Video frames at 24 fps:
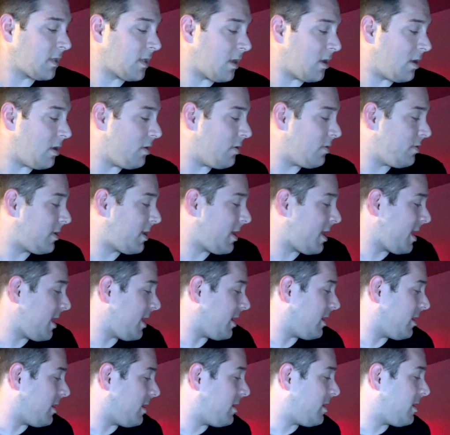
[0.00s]
Okay,
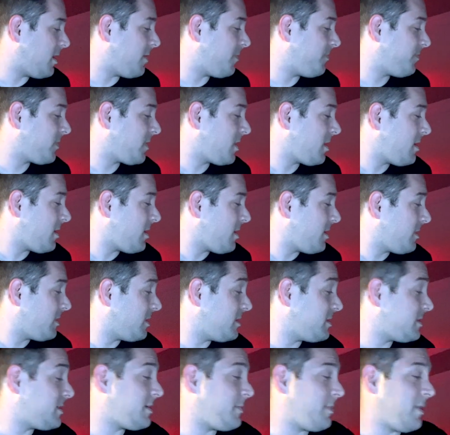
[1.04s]

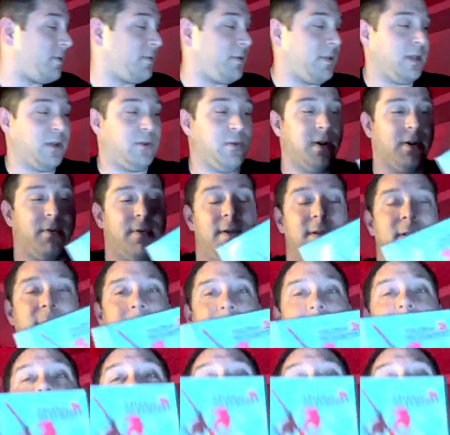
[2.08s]
this is gonna be a really quick one.